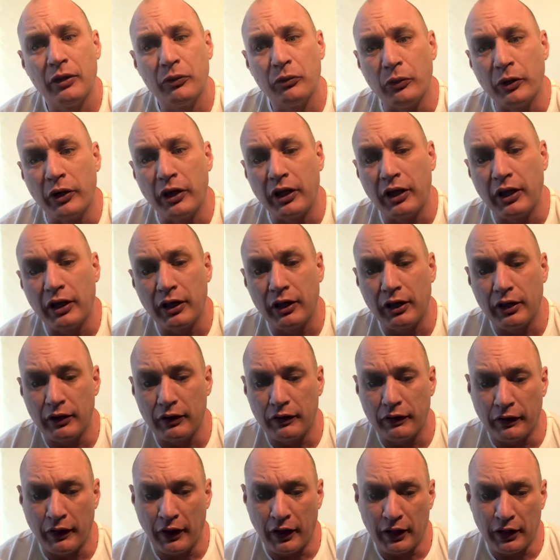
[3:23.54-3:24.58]
where
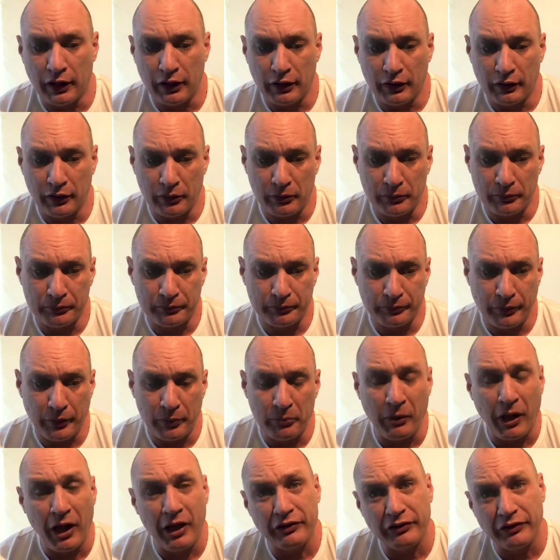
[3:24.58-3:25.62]
the
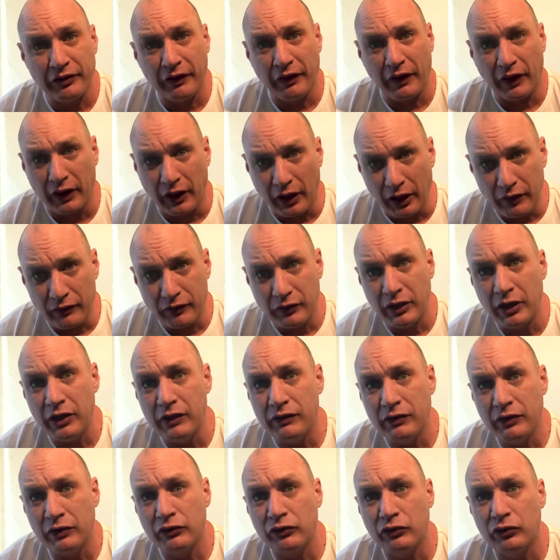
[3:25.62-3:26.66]
mice that they gave
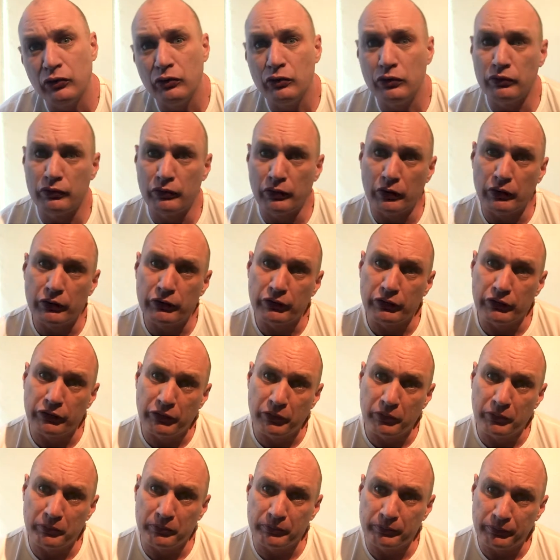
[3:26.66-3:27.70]
kefir to
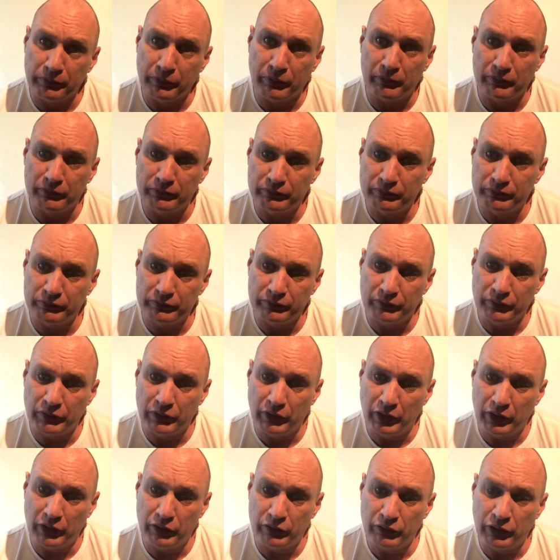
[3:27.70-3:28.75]
versus
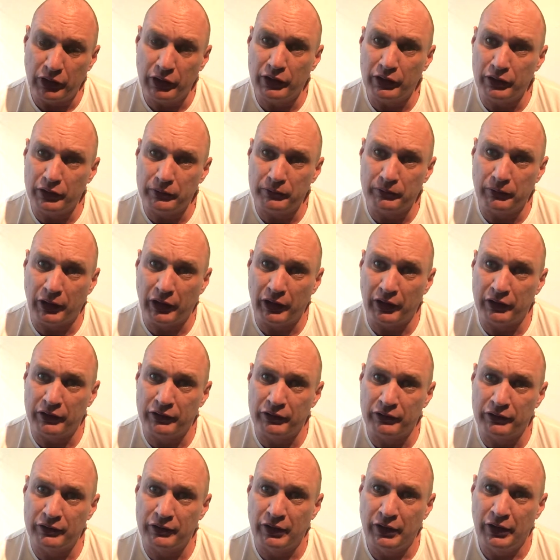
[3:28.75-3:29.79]
the regular
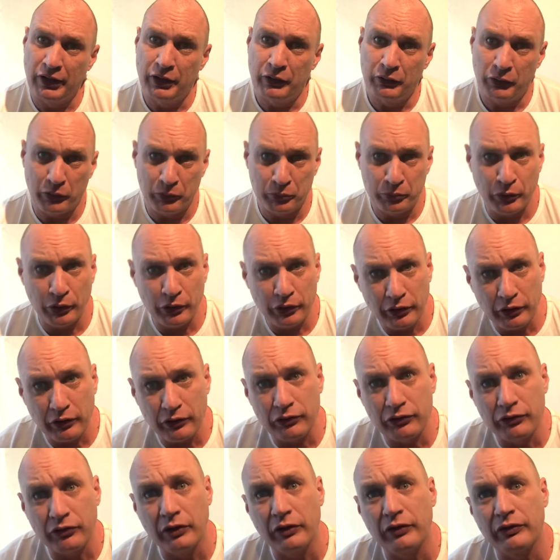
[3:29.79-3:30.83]
mice, when put in a
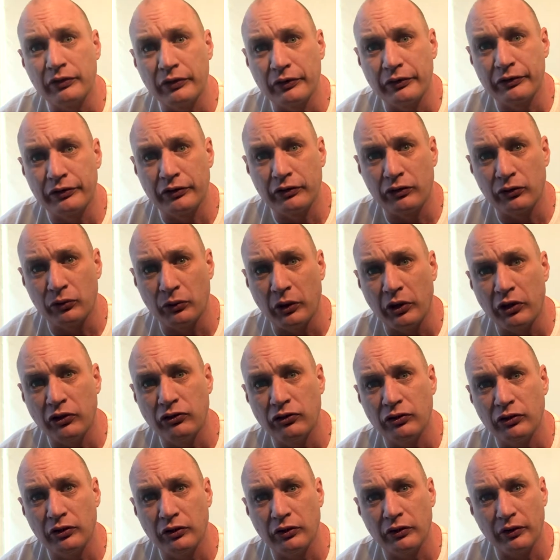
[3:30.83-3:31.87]
stressful
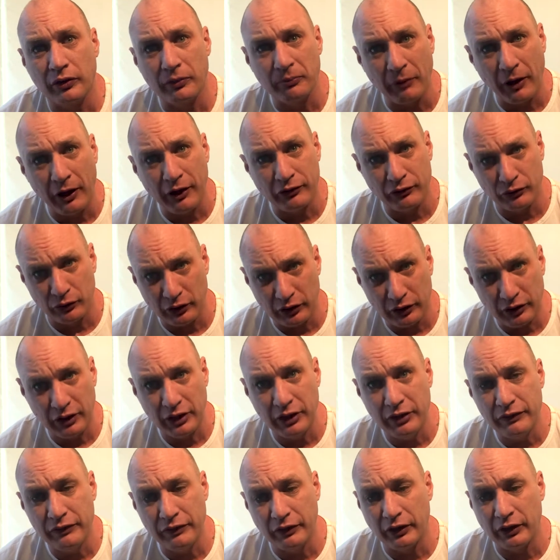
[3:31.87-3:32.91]
situation, the mice who had
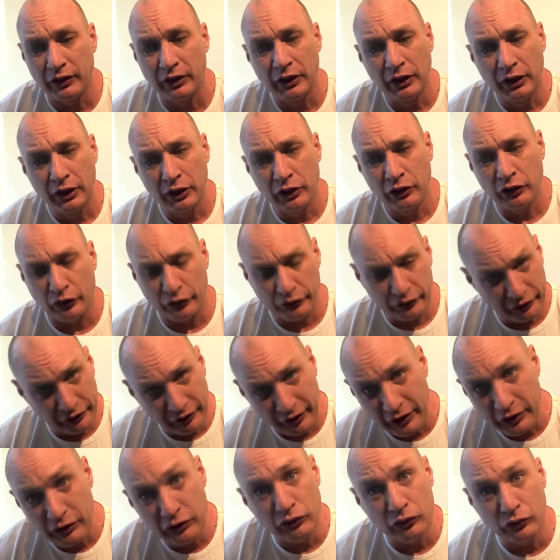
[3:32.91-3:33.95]
kefir
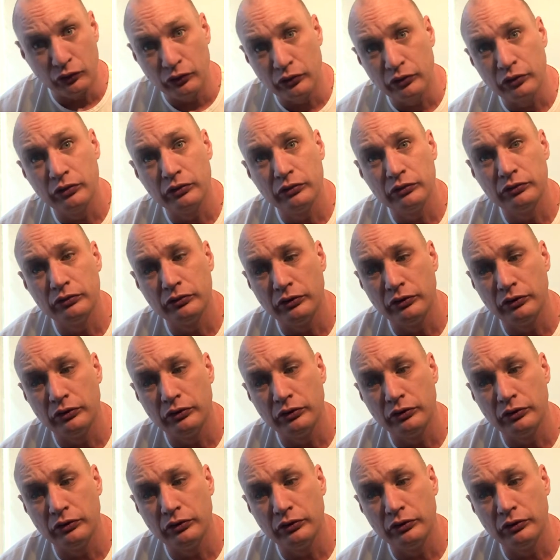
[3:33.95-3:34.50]
continued